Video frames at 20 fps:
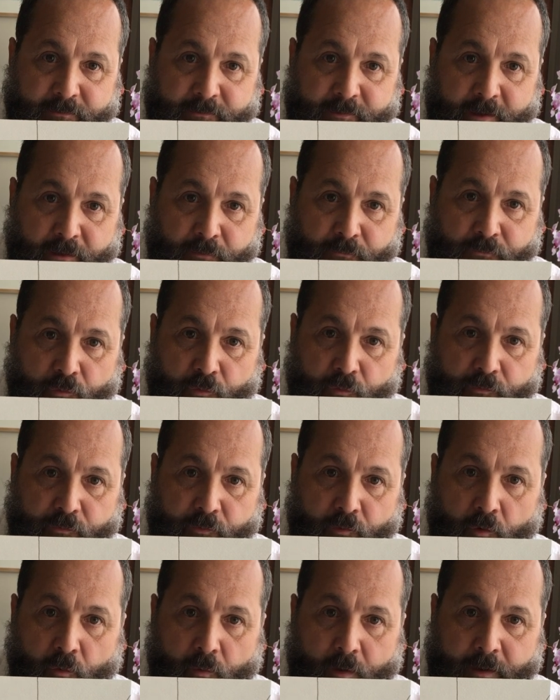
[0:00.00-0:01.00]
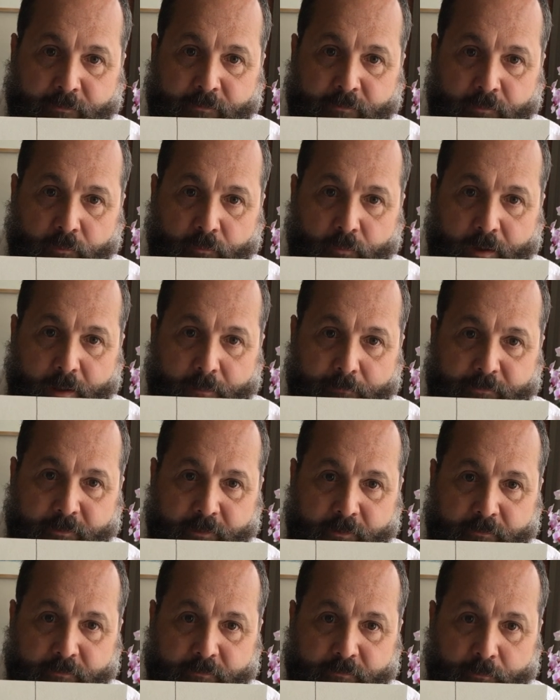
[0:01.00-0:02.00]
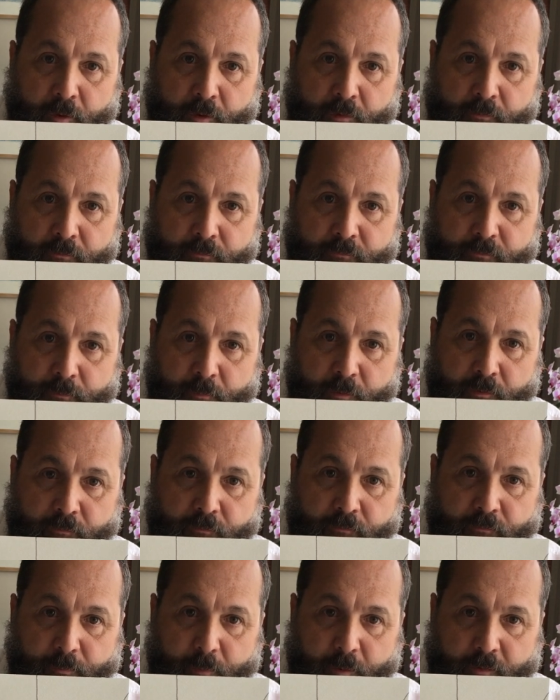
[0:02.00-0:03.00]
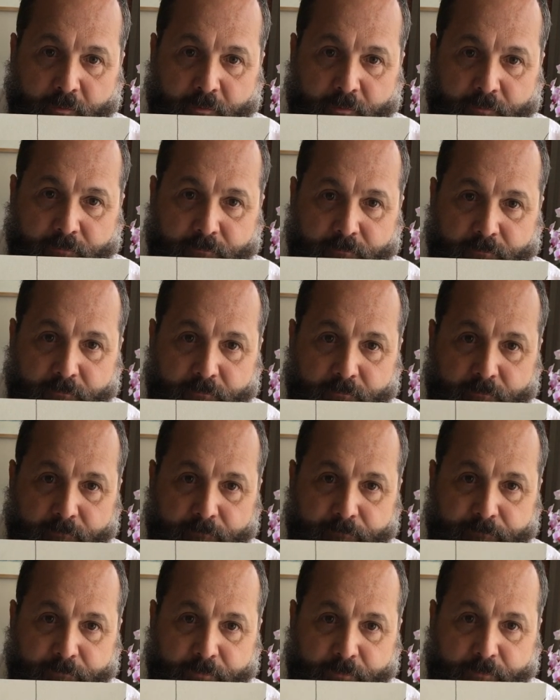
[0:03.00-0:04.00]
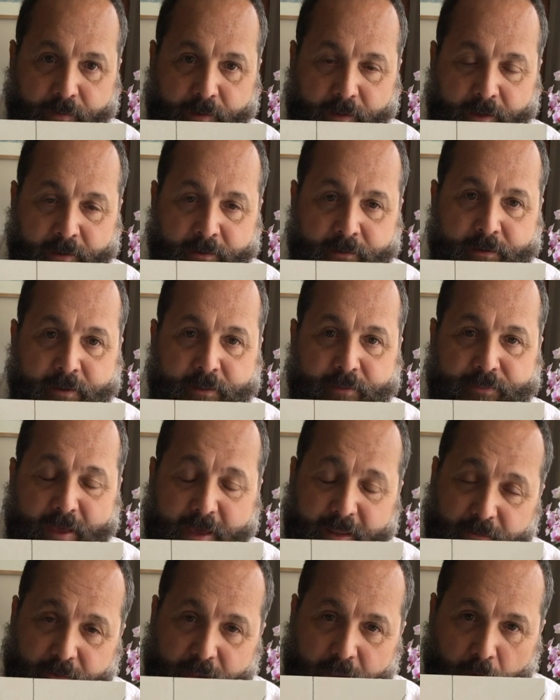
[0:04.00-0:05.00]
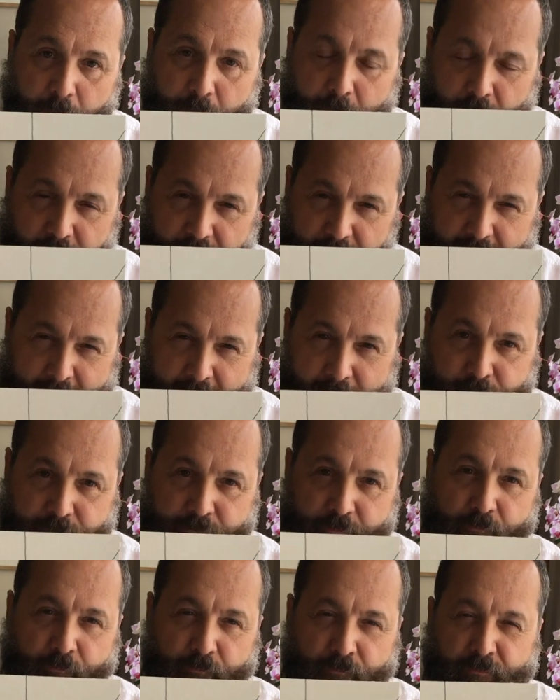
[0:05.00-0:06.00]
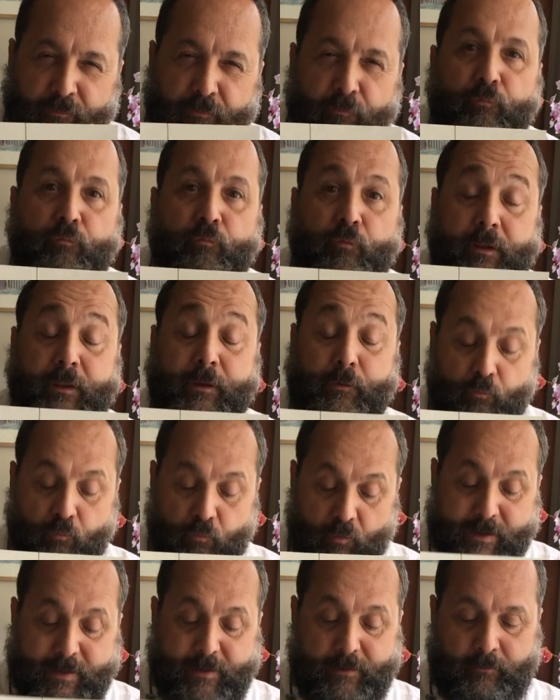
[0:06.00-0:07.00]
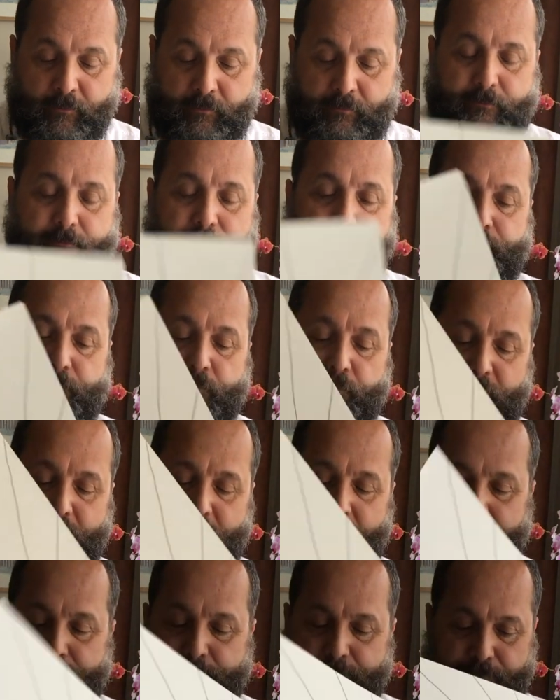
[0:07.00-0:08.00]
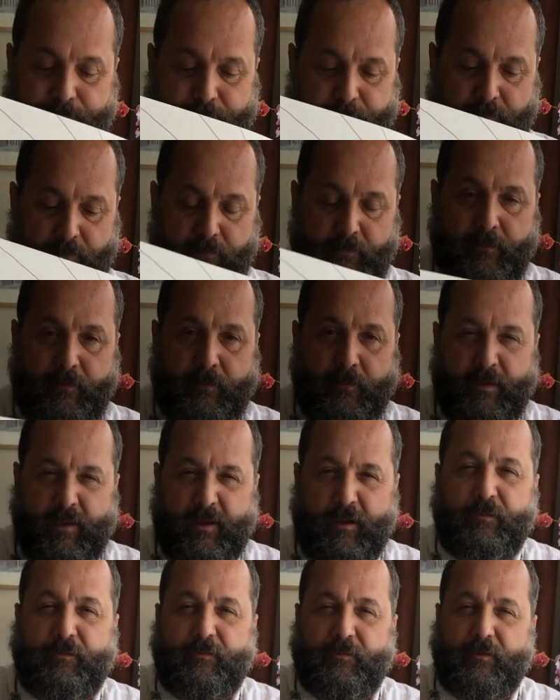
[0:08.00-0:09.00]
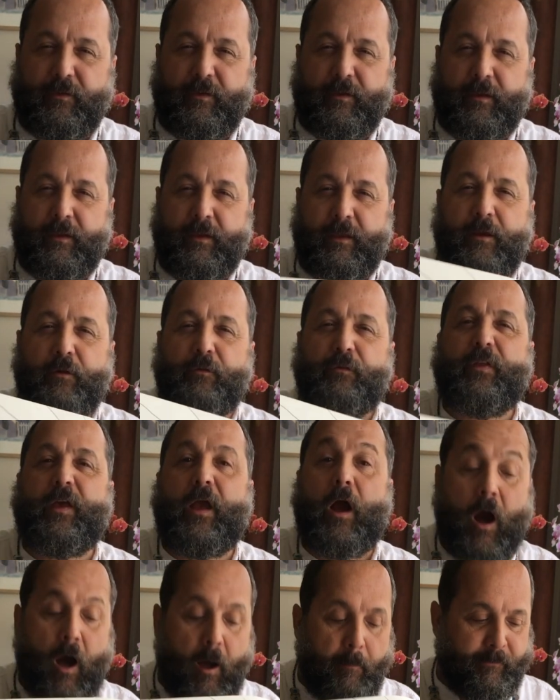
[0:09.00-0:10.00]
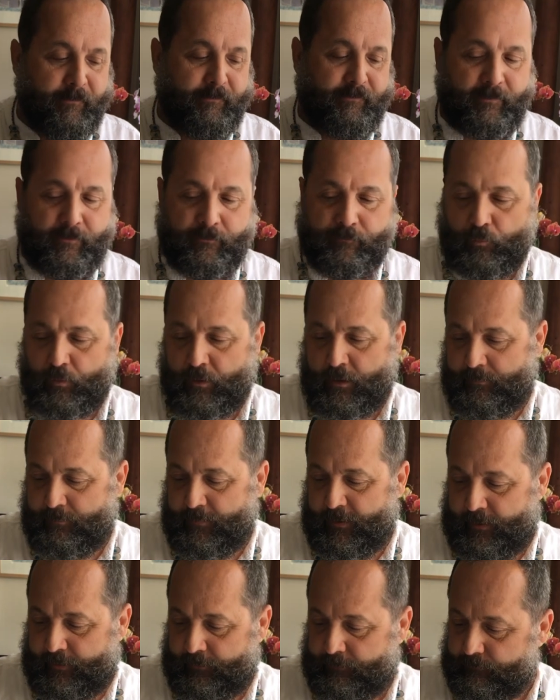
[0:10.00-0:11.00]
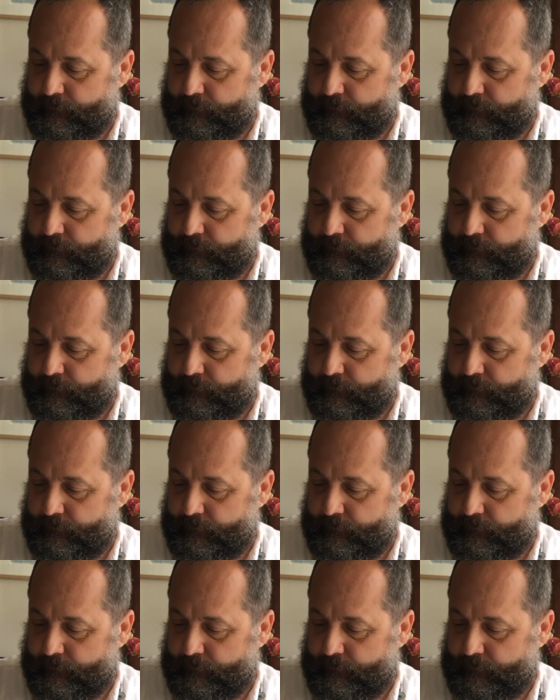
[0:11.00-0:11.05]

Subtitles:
down towards the horizon, look what happens. They get smaller and smaller and smaller, okay? That'll help our clouds look really real, okay? Here's the opposite of what I mean.